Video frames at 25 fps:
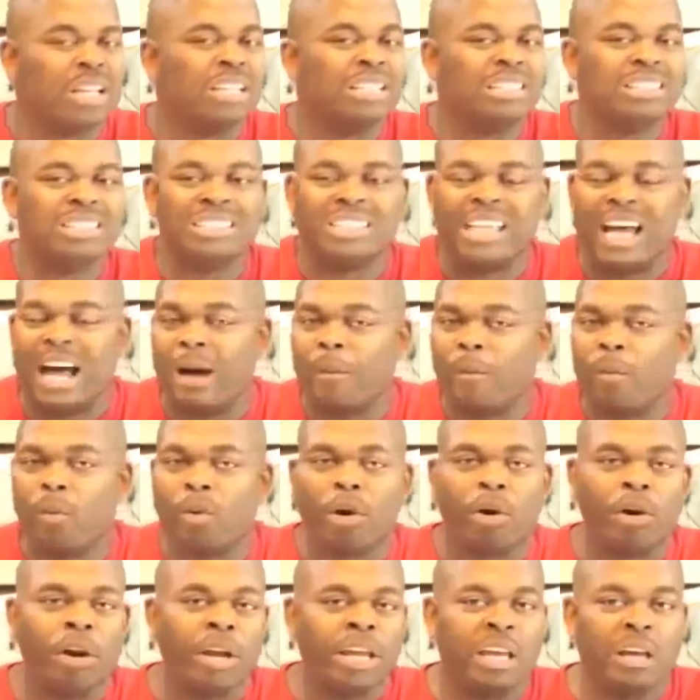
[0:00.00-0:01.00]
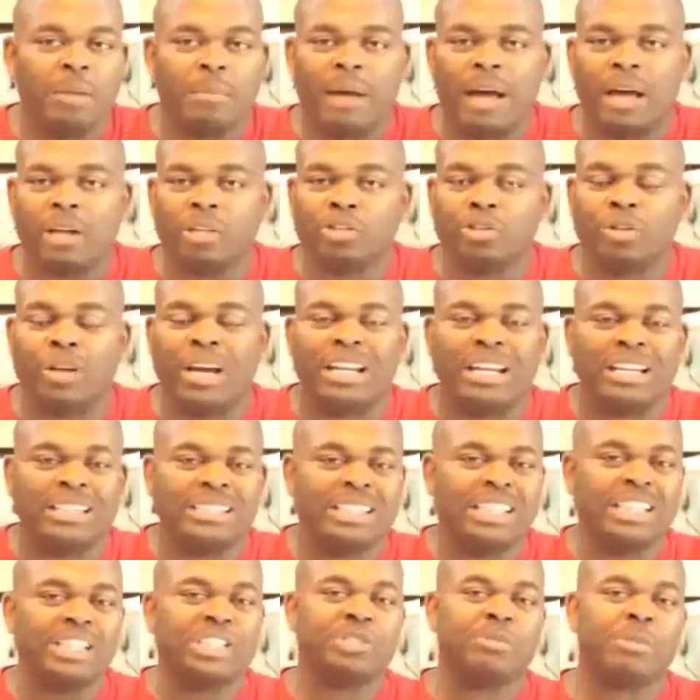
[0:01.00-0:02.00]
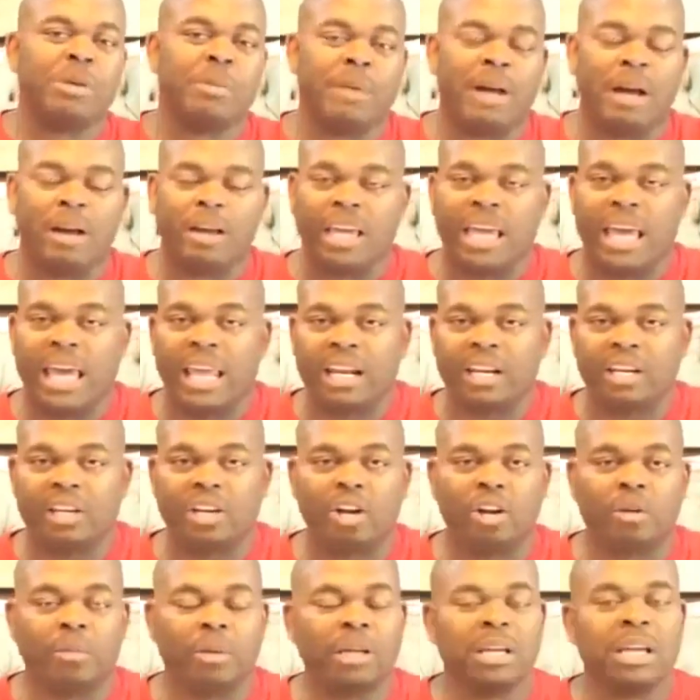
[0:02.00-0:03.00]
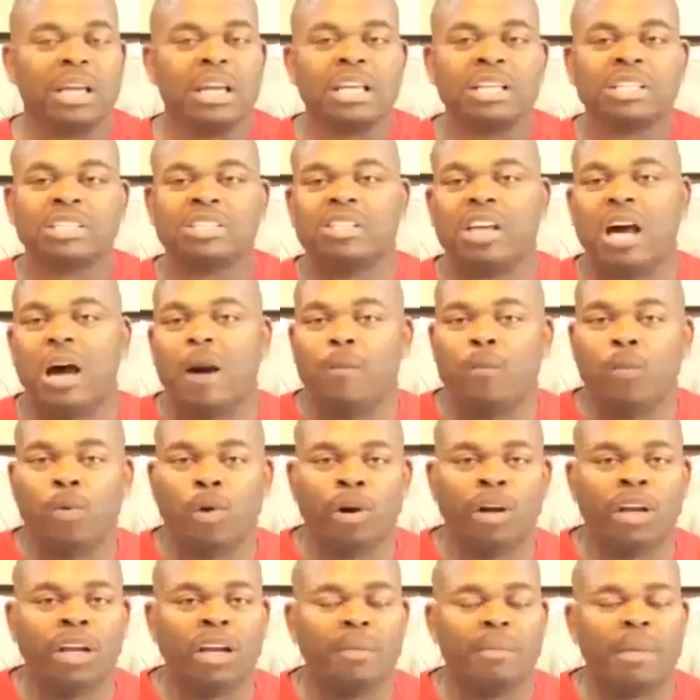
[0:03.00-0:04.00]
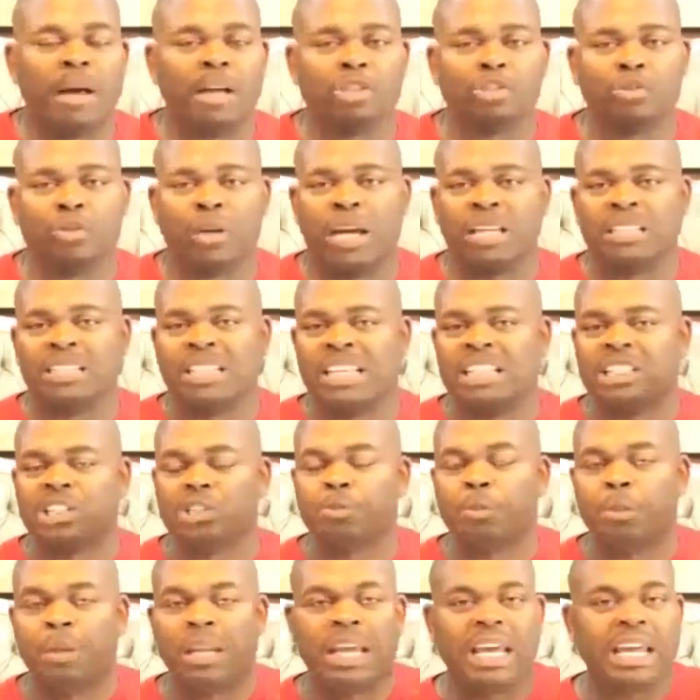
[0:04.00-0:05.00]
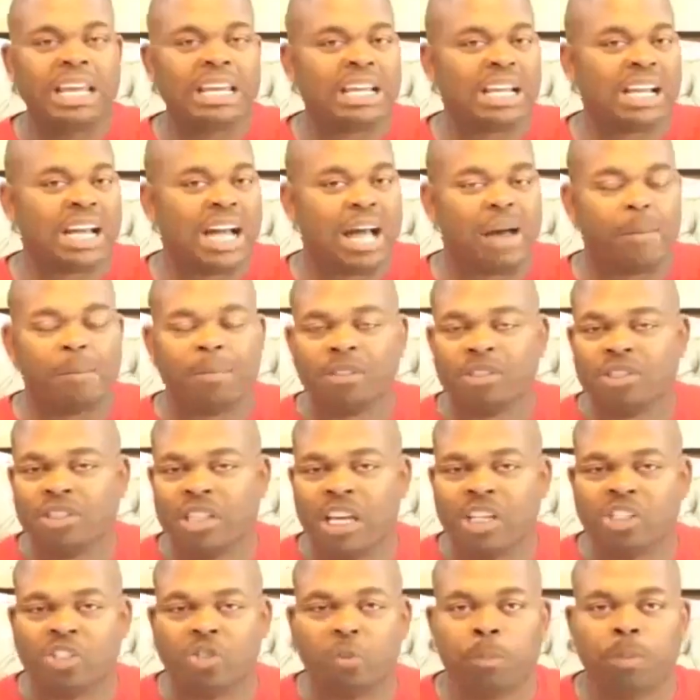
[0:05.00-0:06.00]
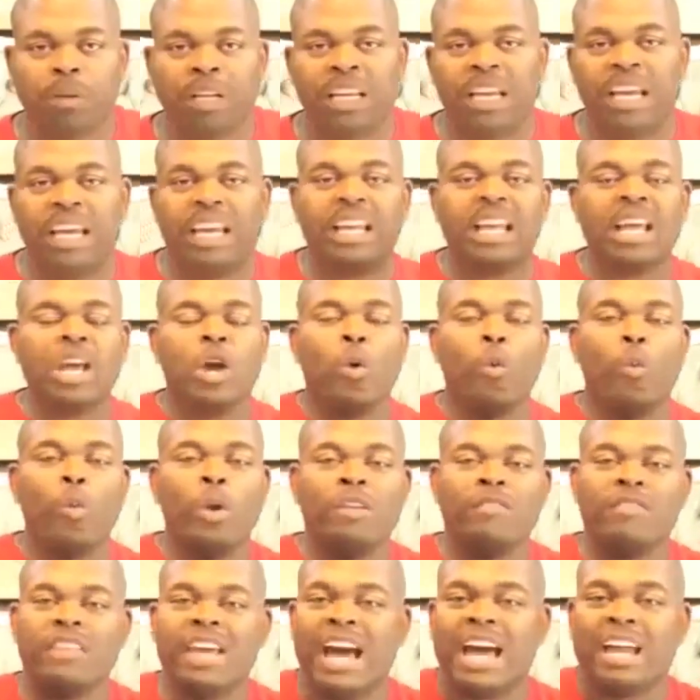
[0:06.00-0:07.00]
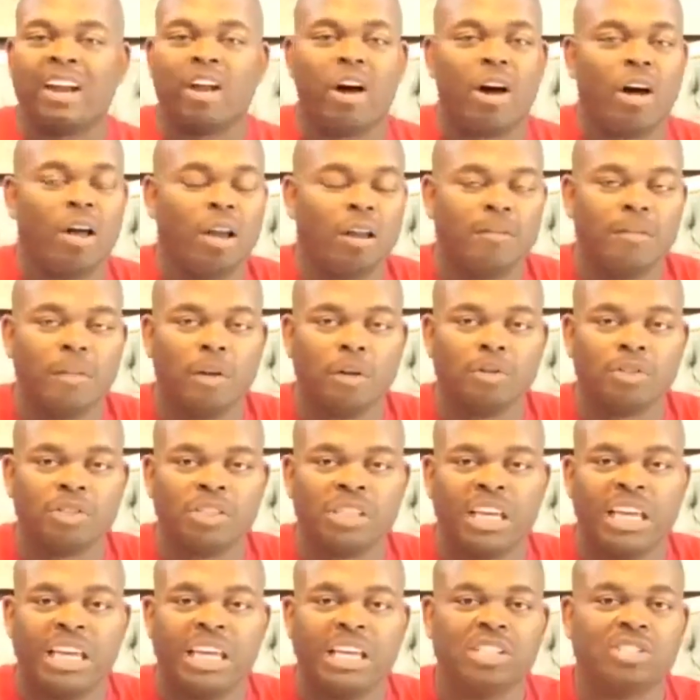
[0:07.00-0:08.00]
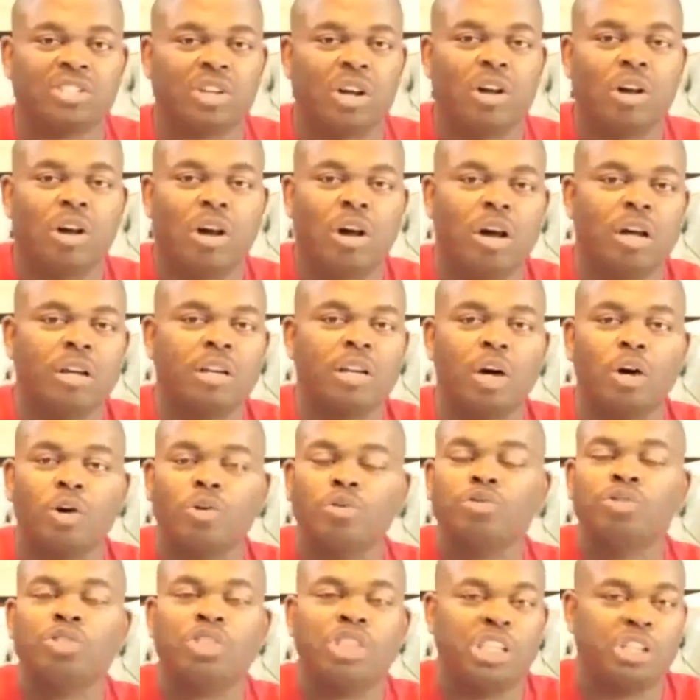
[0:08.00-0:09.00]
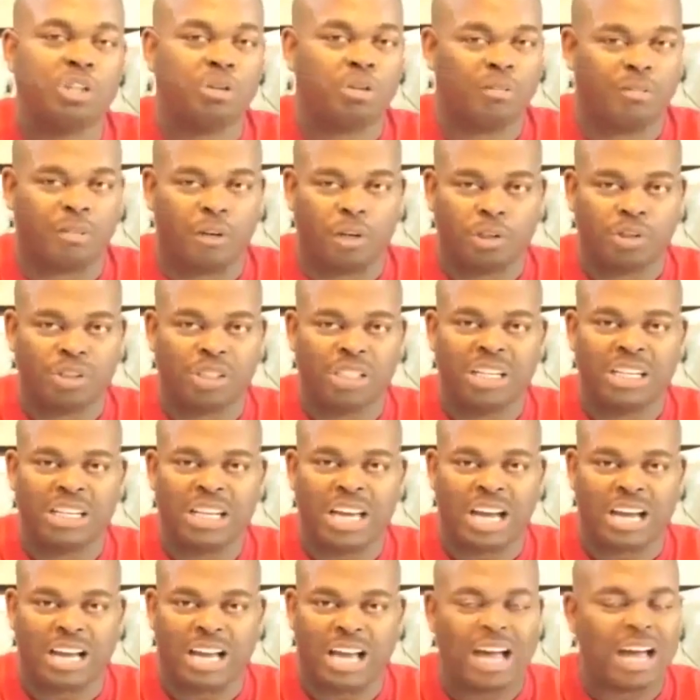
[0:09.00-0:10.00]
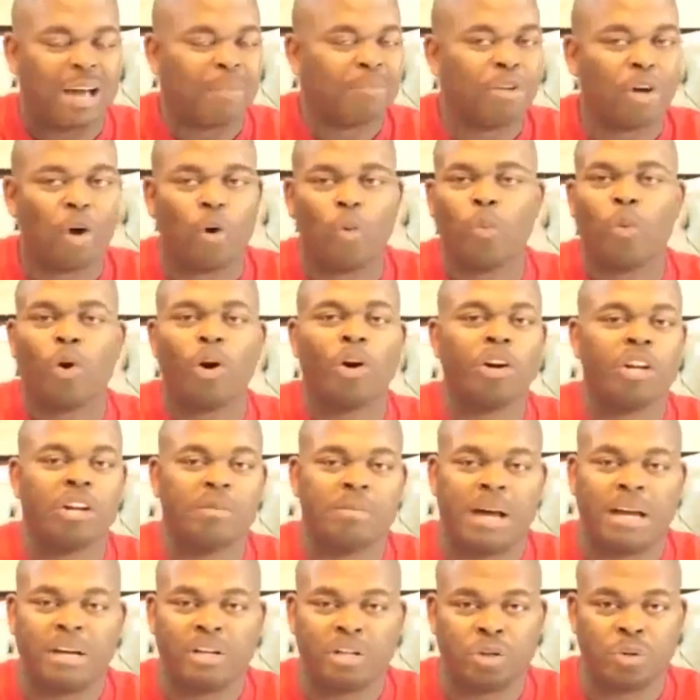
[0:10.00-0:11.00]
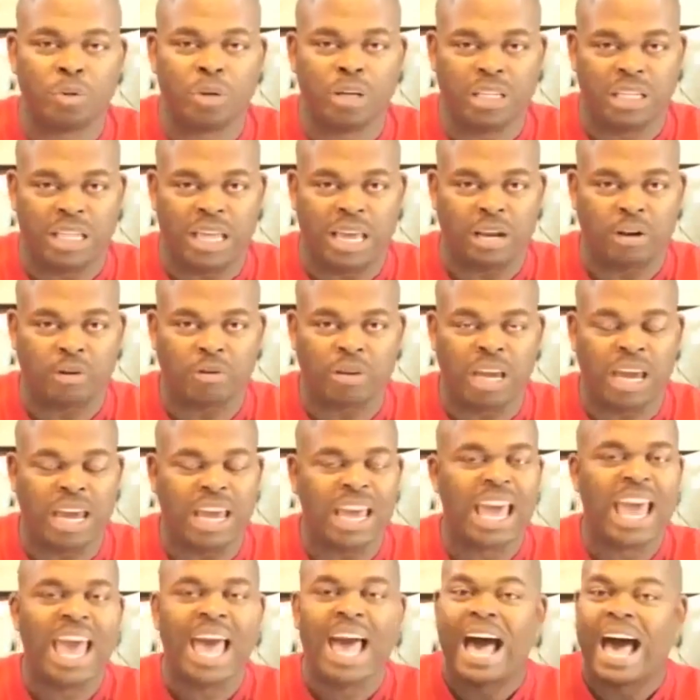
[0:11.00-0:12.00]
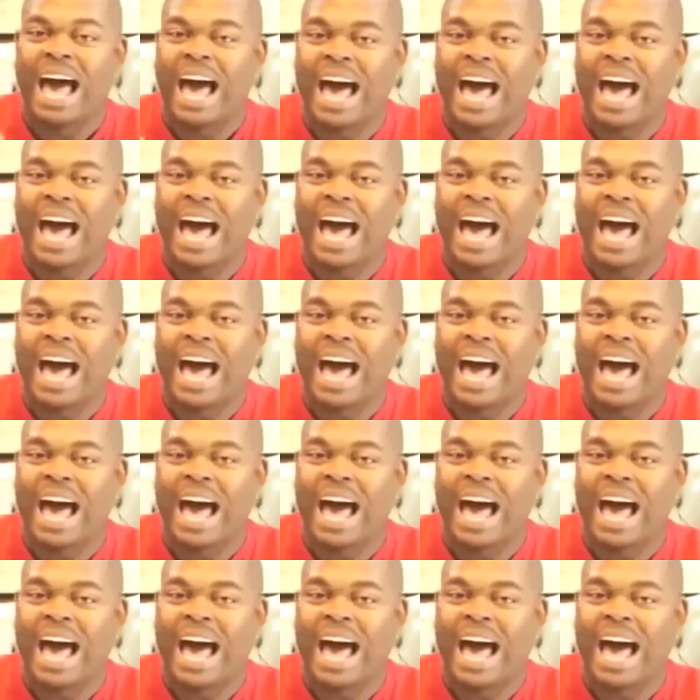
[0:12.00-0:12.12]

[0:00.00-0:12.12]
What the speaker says: Stop worrying about trying to teach them about Ganoderma. Stop worrying about trying to explain the compensation plan. We've got all of those things on oguniversity.com. Don't worry about doing that, okay?